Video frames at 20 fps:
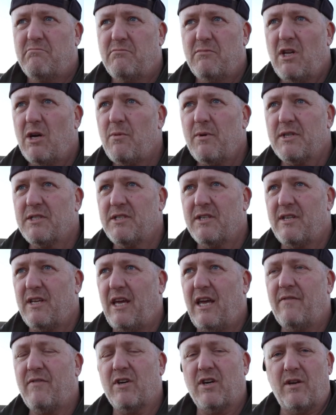no one's
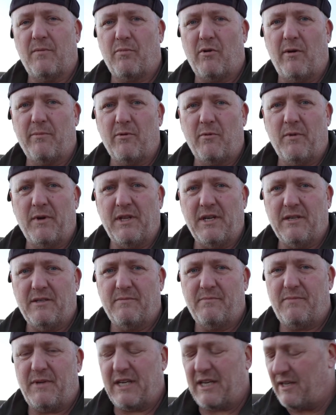ever got a problem with it,
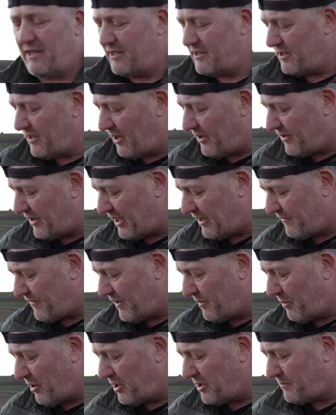because I think
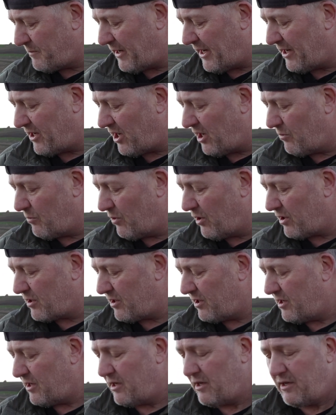for the most part I
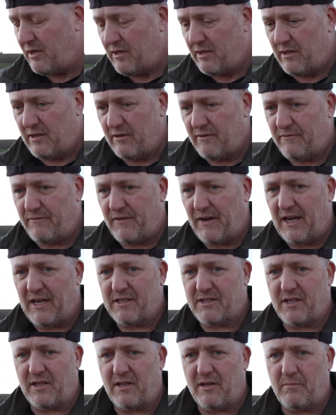work
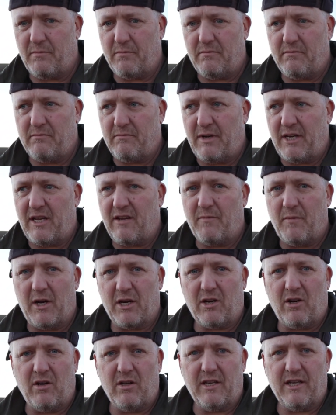faster than many of my
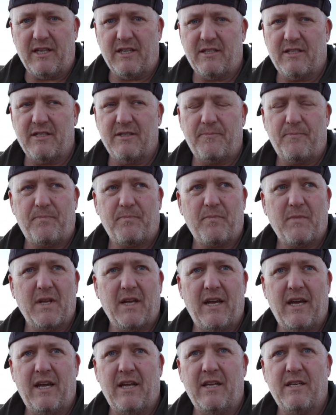colleagues
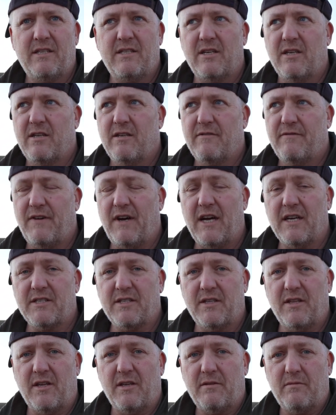and
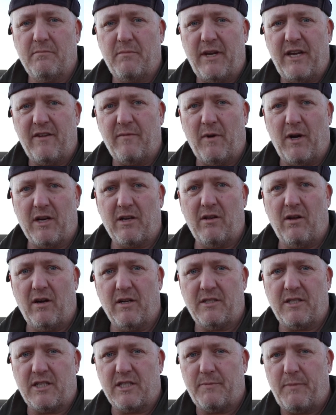faster than many of my
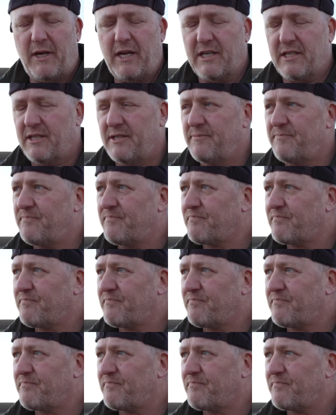clients expect.